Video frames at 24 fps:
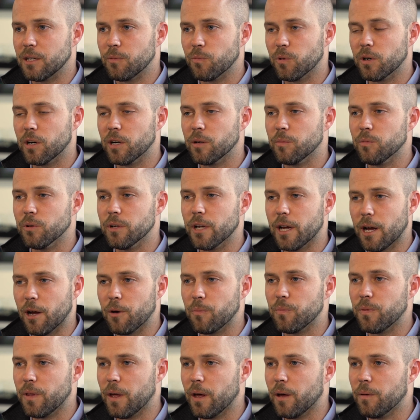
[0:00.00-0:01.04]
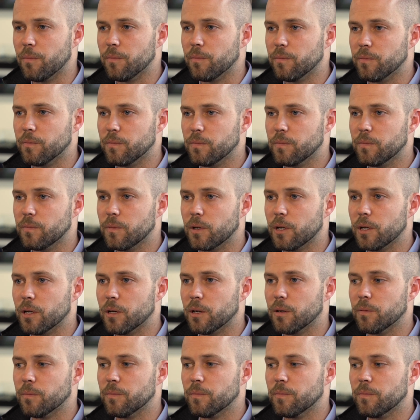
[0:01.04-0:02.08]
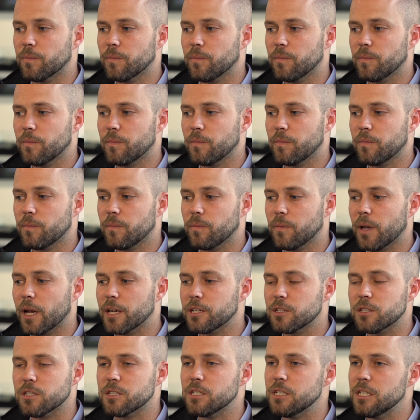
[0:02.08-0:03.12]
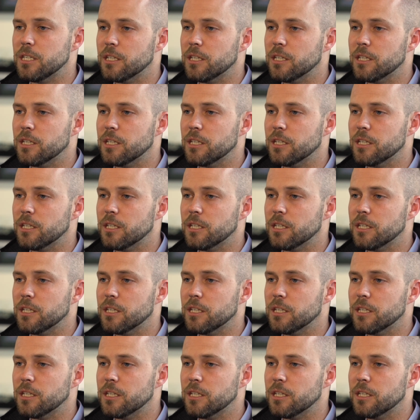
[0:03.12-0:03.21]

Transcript: and we're able to help them not just